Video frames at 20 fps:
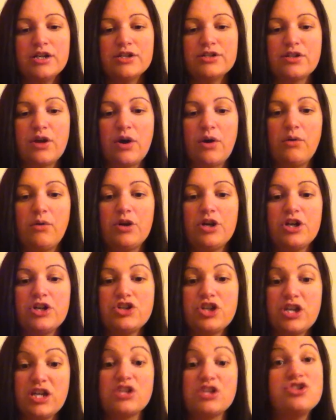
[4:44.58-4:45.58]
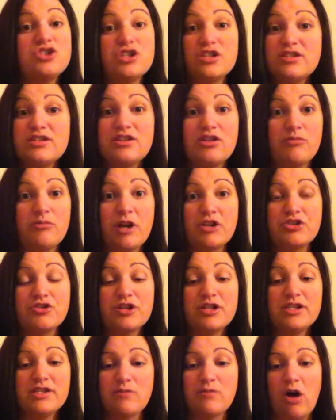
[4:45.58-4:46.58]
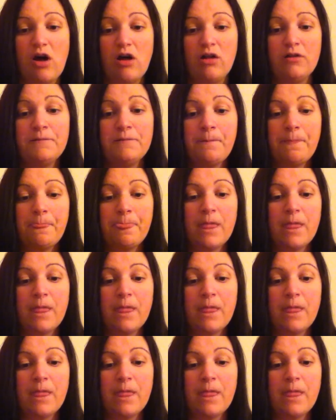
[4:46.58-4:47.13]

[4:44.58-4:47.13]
So she is just still measuring small.